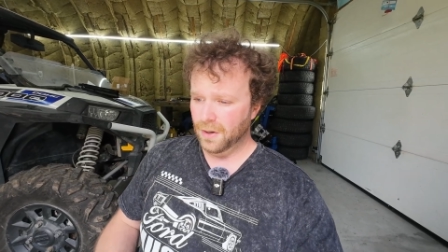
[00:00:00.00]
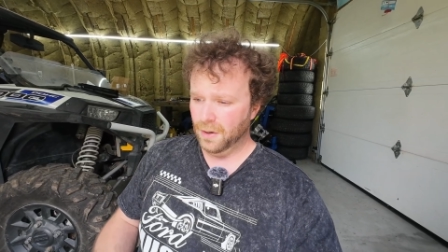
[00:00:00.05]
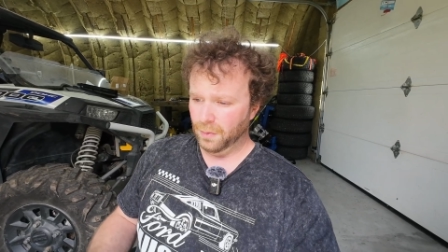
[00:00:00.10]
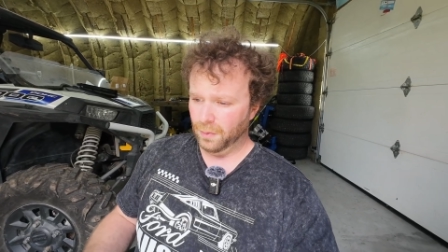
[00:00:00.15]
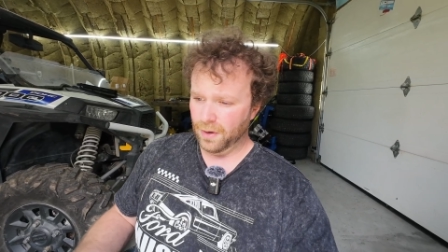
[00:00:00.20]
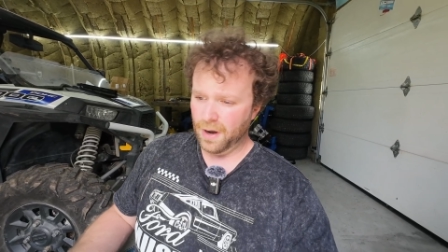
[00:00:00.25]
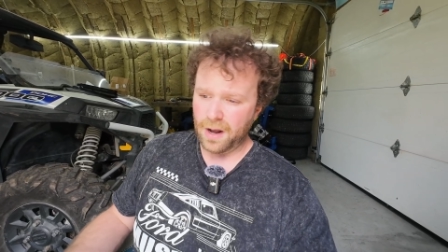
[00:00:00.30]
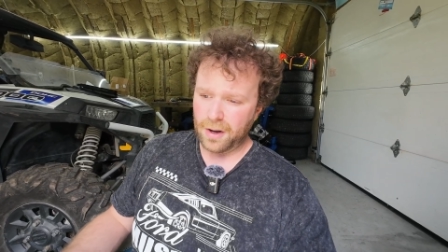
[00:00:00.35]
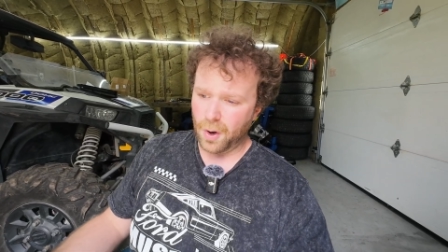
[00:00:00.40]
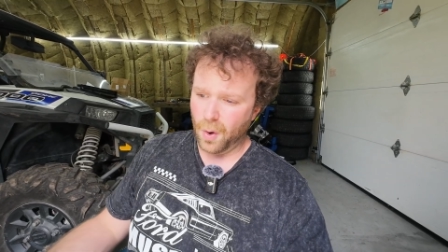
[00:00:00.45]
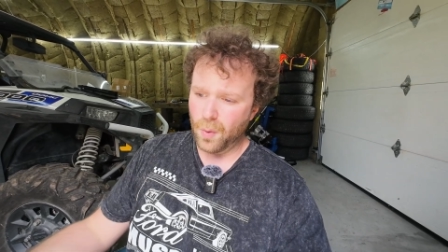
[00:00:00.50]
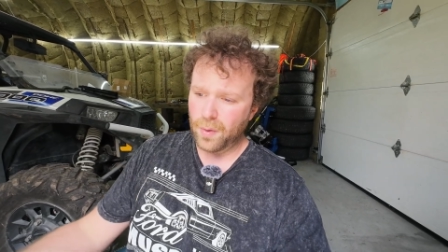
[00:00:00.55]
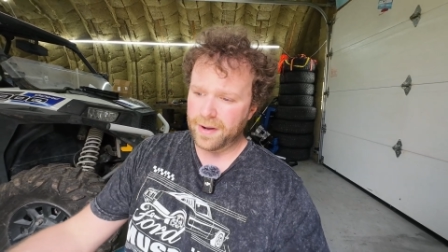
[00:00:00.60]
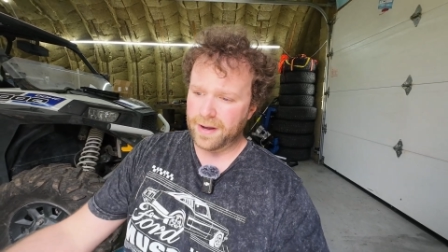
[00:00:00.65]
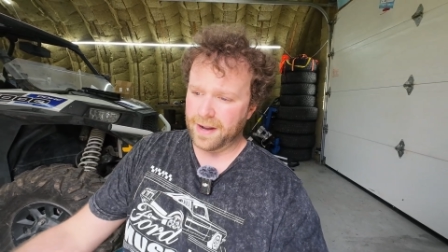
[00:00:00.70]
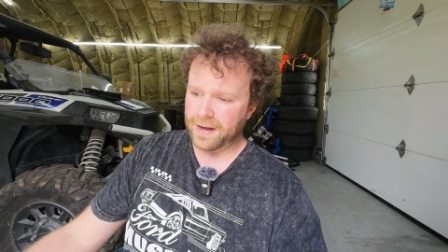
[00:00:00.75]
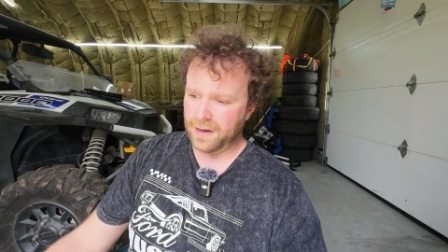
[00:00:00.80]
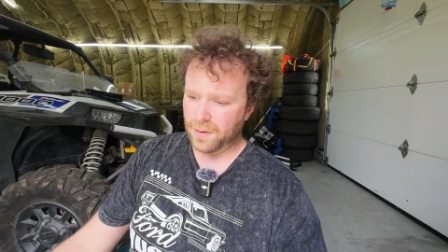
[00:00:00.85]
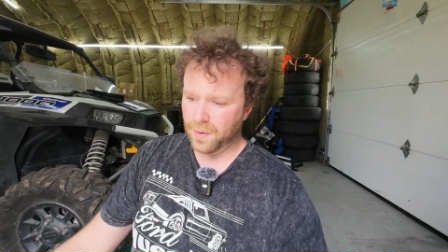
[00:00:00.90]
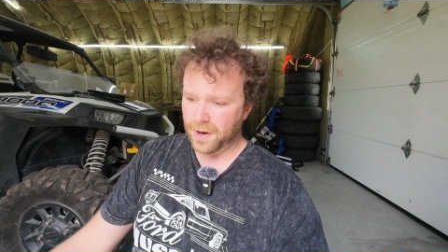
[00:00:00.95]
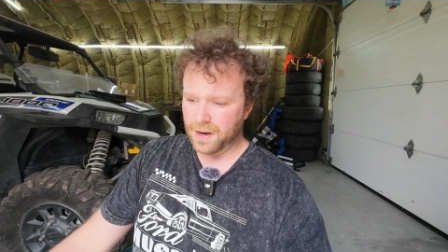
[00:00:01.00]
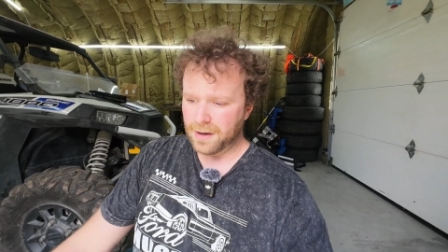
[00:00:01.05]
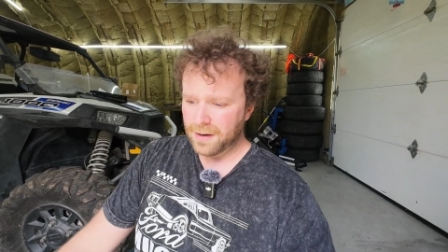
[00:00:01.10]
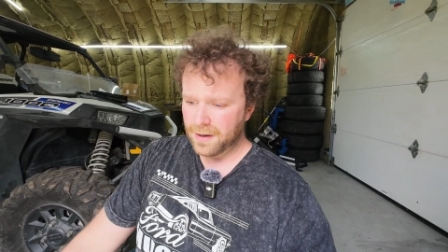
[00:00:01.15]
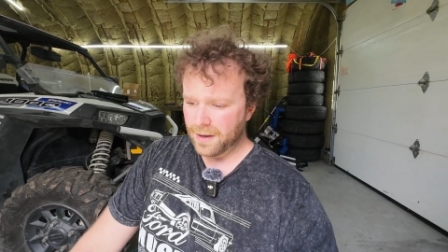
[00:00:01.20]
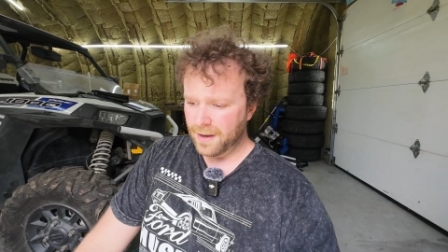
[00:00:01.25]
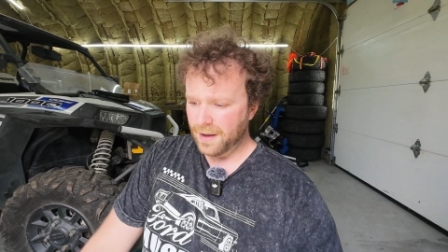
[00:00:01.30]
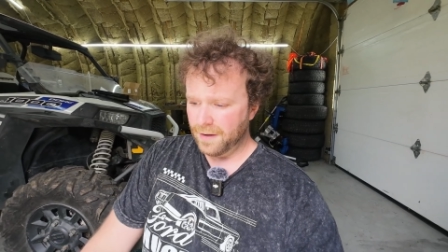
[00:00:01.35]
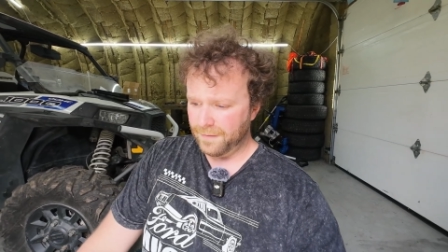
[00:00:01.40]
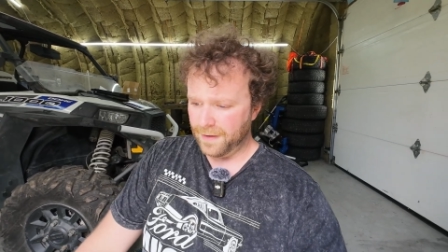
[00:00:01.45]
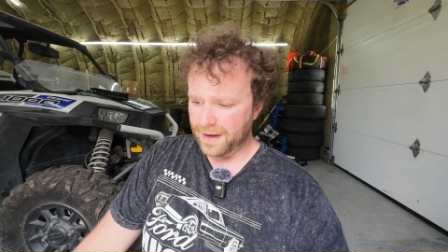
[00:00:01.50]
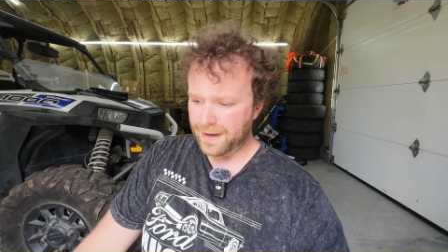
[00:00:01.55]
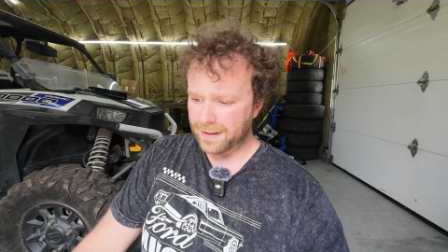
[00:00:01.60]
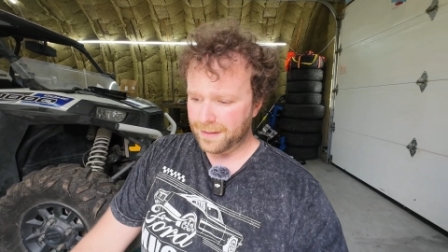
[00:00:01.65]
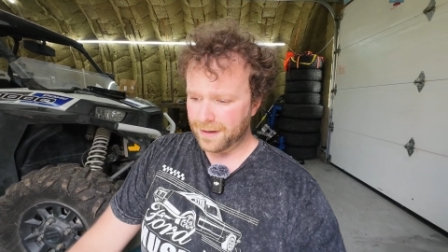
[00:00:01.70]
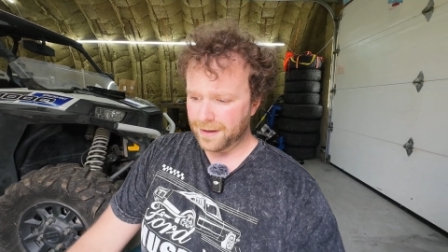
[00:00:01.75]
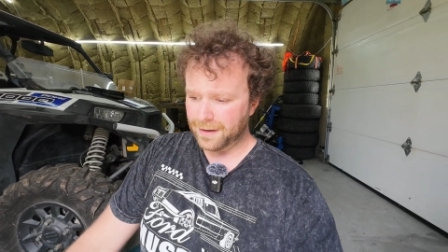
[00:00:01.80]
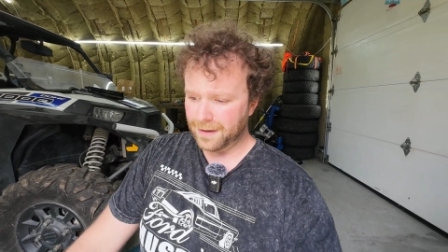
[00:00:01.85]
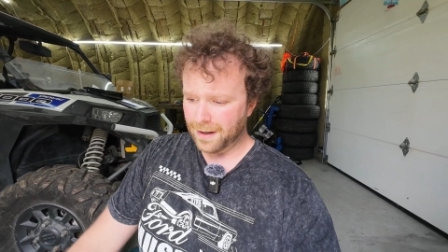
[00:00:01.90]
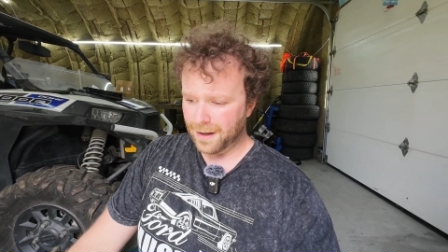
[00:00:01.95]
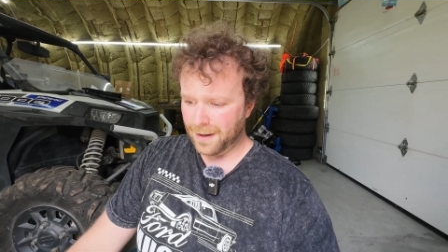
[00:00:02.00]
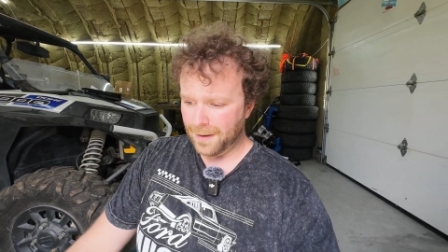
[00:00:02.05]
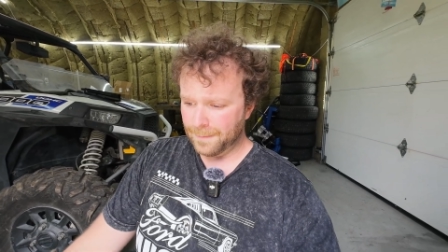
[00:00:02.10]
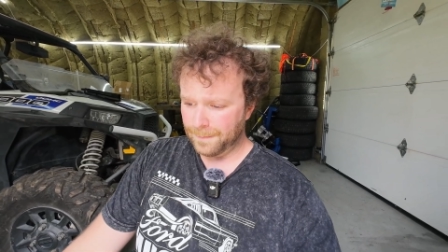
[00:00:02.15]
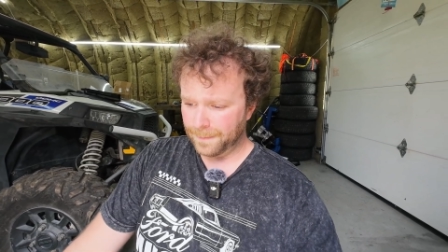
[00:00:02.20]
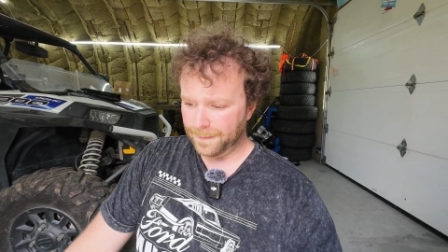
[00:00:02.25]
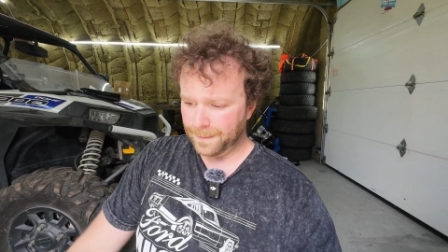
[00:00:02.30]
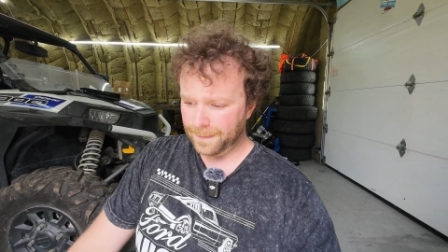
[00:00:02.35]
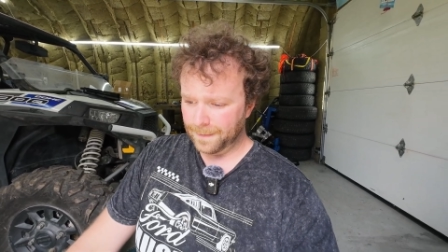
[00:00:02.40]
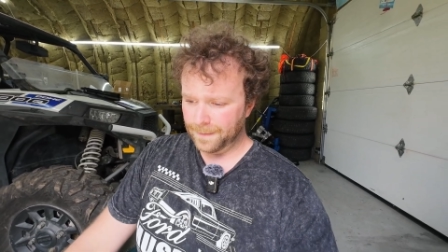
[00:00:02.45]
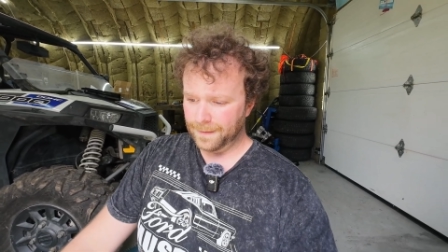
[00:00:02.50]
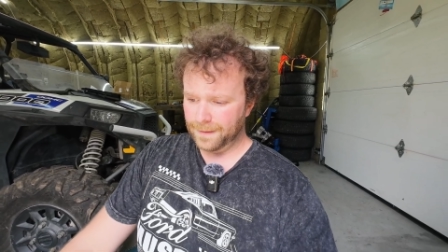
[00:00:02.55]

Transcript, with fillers: We're not going anywhere. If anything, um,